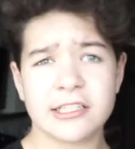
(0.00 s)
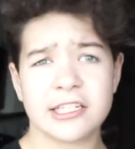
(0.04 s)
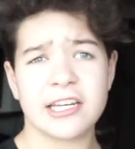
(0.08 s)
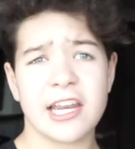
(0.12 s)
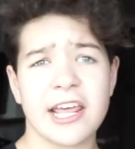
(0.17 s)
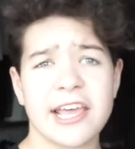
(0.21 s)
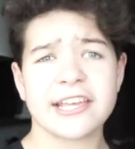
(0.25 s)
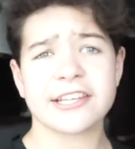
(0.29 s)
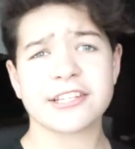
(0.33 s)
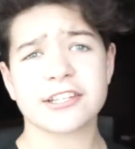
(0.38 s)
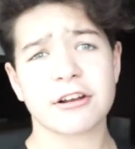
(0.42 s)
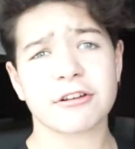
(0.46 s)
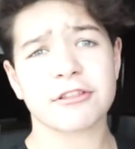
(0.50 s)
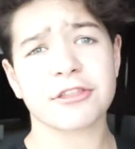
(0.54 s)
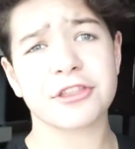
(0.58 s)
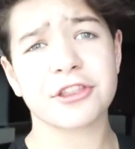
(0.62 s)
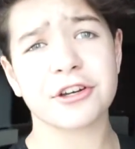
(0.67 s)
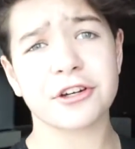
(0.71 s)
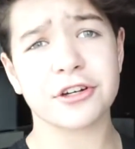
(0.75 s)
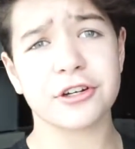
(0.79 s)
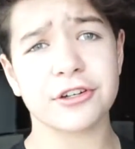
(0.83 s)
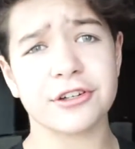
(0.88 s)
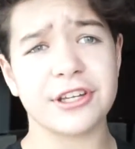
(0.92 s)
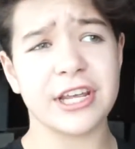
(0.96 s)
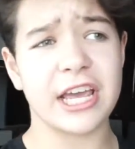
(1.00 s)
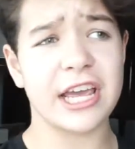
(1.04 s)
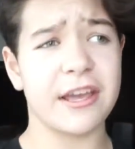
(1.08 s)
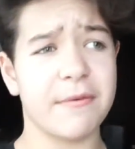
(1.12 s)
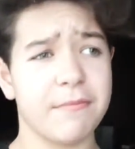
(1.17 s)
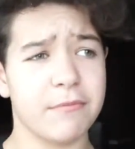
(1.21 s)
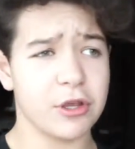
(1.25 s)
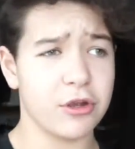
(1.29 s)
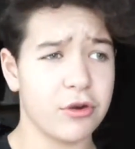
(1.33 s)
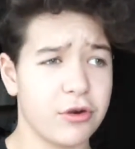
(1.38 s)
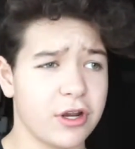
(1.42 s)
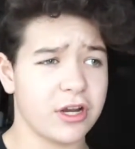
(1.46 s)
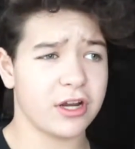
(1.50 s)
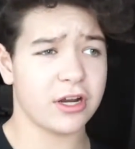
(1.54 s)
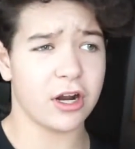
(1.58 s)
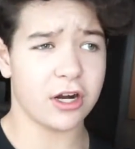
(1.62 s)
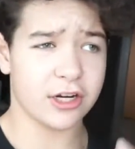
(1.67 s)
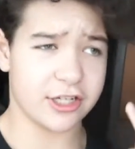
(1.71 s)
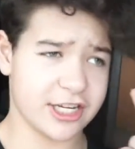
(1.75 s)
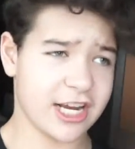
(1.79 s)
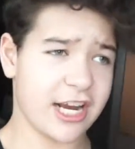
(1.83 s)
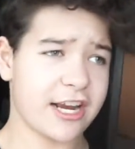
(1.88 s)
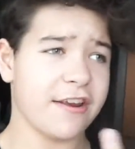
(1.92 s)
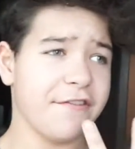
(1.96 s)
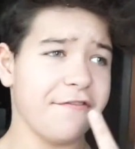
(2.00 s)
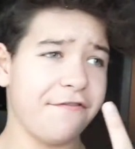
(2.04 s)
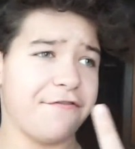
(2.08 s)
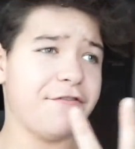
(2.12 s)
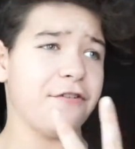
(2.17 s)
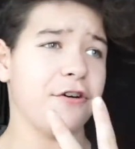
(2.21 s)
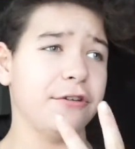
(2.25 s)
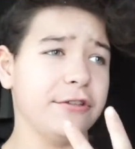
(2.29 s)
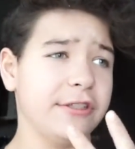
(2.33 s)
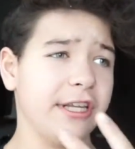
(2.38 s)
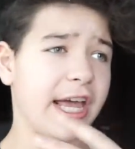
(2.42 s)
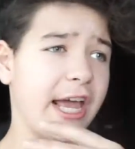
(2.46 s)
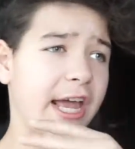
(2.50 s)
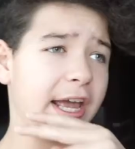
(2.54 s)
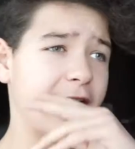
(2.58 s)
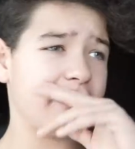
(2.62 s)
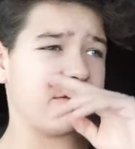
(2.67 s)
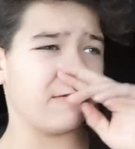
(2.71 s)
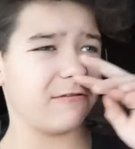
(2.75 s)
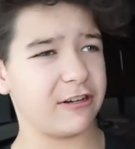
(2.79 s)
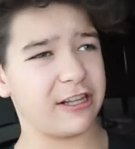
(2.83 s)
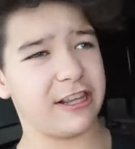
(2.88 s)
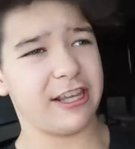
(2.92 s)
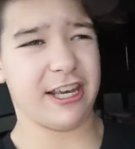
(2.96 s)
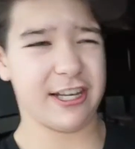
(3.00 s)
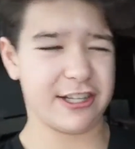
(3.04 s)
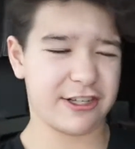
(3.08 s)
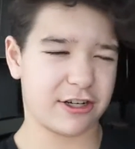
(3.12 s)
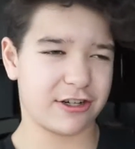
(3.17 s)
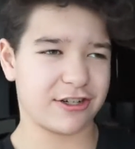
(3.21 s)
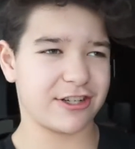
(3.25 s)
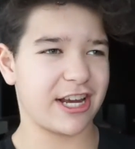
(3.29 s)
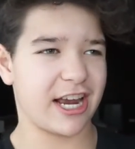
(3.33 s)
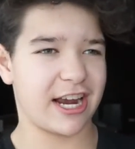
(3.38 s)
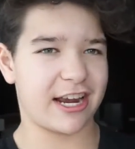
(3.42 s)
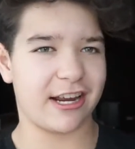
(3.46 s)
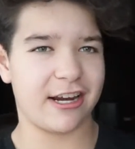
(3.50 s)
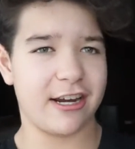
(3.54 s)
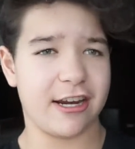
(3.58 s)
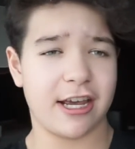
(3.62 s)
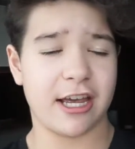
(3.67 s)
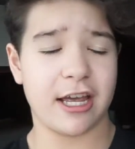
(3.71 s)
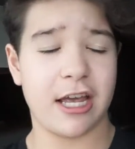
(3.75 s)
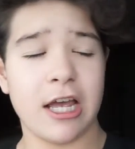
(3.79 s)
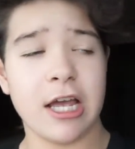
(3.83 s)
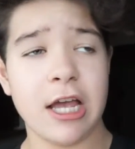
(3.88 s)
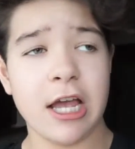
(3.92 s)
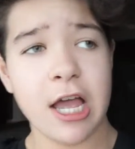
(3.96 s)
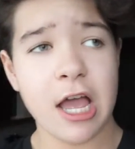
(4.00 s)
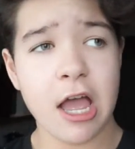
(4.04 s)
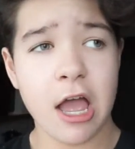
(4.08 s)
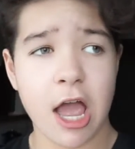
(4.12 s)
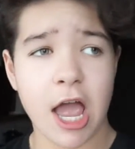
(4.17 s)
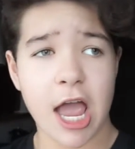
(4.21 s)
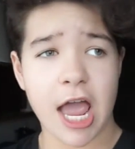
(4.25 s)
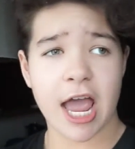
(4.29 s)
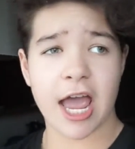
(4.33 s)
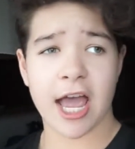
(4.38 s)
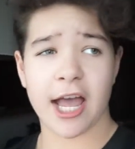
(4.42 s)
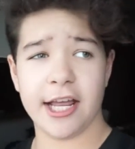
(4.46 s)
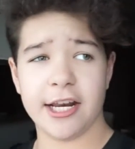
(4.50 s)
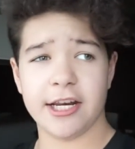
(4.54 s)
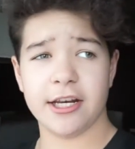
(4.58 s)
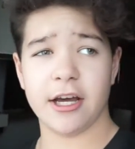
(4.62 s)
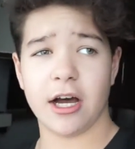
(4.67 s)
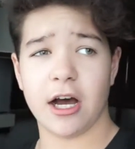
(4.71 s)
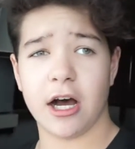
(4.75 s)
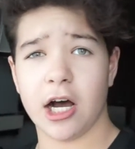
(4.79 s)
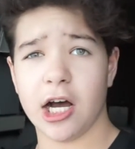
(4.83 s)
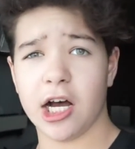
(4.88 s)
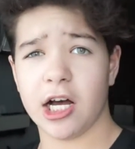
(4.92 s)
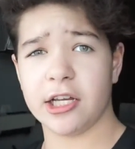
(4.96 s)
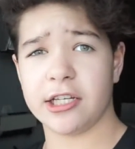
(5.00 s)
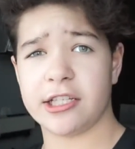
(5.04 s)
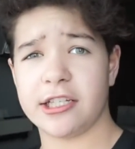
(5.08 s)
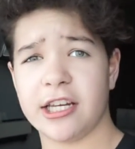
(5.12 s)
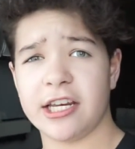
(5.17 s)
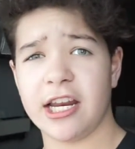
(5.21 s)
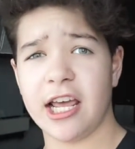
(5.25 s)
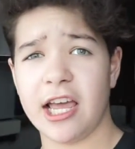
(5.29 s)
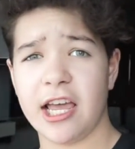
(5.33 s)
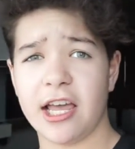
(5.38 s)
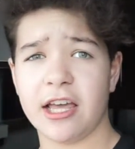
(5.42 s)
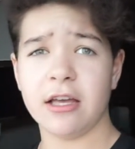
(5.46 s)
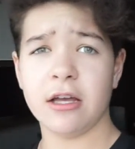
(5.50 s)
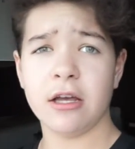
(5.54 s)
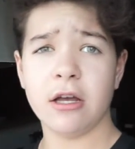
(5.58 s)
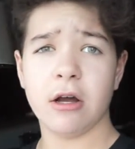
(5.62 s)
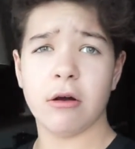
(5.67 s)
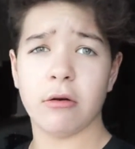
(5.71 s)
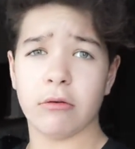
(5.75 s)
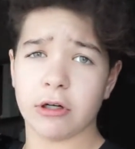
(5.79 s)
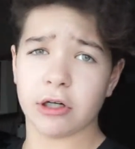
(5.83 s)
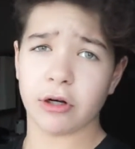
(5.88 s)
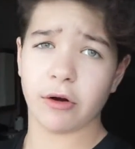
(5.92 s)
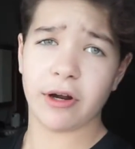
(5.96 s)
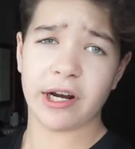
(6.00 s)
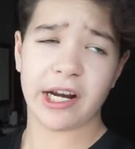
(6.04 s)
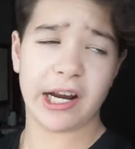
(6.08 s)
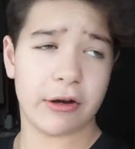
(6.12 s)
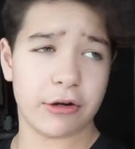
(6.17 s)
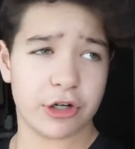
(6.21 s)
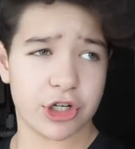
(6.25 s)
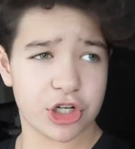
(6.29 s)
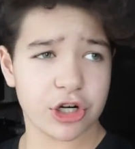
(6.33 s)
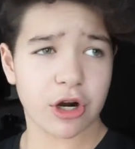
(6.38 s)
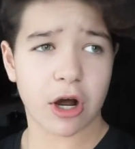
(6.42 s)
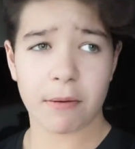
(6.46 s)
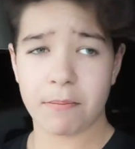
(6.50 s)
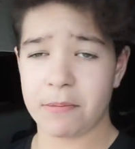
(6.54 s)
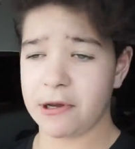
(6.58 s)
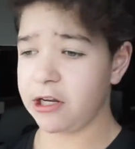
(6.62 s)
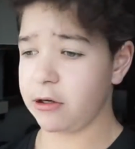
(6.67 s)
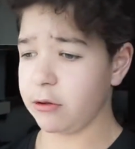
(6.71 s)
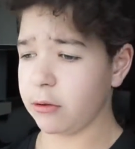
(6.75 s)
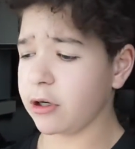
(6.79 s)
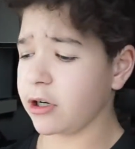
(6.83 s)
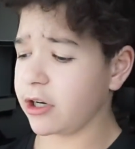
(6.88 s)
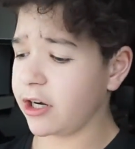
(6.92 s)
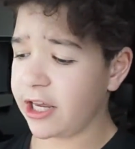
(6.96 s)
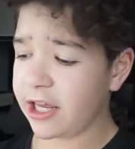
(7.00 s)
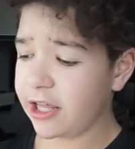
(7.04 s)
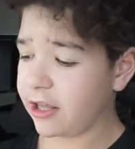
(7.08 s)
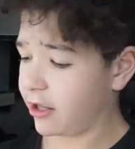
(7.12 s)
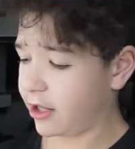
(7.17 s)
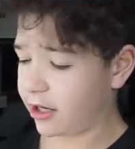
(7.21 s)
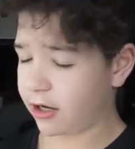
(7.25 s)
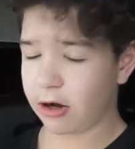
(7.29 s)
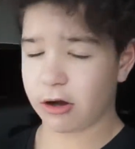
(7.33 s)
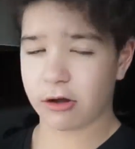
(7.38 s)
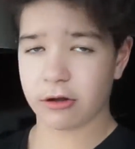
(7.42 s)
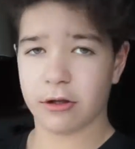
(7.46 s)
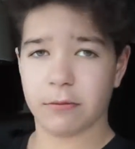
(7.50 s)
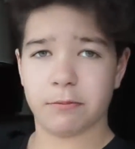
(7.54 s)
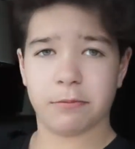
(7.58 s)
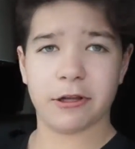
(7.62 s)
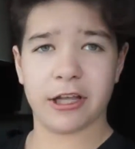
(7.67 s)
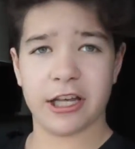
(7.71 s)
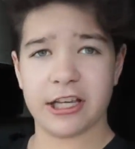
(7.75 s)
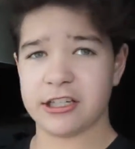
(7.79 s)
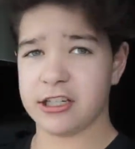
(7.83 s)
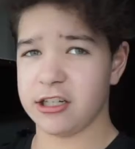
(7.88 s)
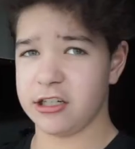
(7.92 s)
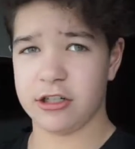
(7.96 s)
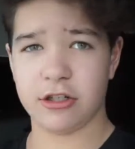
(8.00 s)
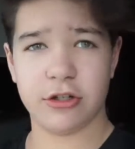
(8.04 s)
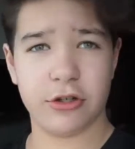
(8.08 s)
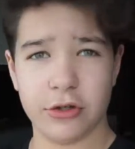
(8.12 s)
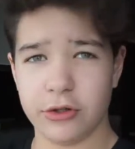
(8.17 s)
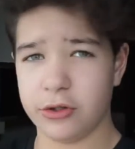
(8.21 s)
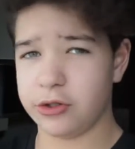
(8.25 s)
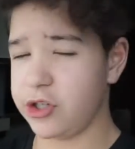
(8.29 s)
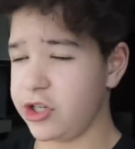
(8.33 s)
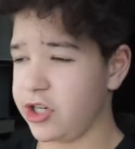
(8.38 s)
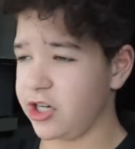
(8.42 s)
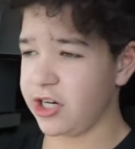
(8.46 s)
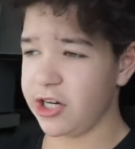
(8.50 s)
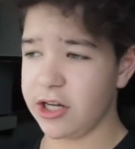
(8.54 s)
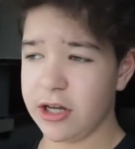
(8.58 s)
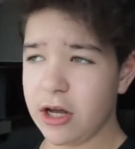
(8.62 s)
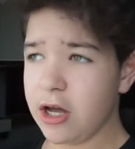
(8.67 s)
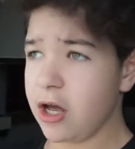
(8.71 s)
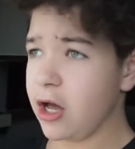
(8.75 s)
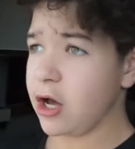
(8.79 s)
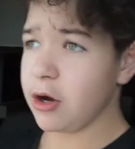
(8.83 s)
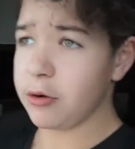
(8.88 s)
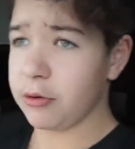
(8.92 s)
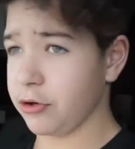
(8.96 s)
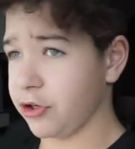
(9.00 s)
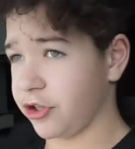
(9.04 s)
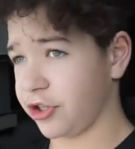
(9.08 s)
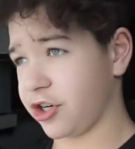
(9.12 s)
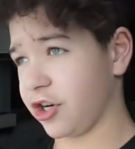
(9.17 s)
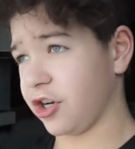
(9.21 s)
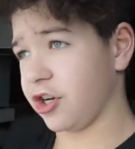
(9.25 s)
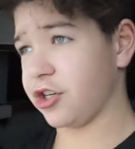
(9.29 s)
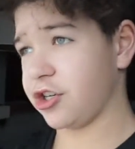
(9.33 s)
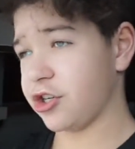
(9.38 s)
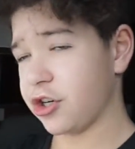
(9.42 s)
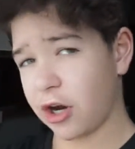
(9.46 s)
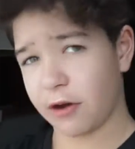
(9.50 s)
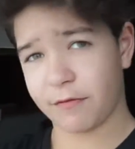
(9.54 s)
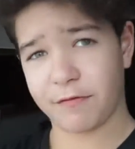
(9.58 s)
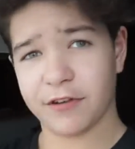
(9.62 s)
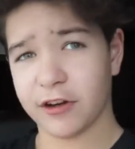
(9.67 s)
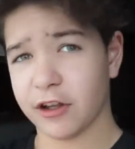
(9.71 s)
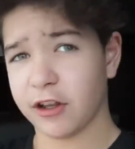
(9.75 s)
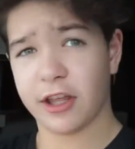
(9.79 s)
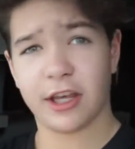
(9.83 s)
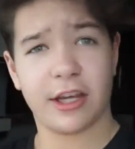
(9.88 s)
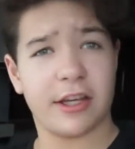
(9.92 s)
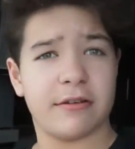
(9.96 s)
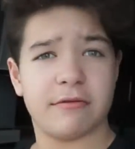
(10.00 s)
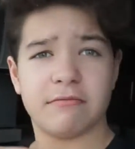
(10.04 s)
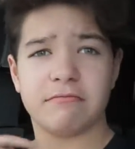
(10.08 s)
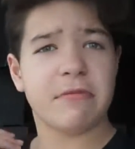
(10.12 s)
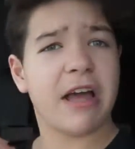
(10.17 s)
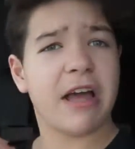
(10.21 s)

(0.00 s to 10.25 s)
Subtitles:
Today is our third day in Munich, our second full day. Really, it's our second day. And today we're going out shopping. We're gonna hit like all the places, Gucci. We're just gonna shop for like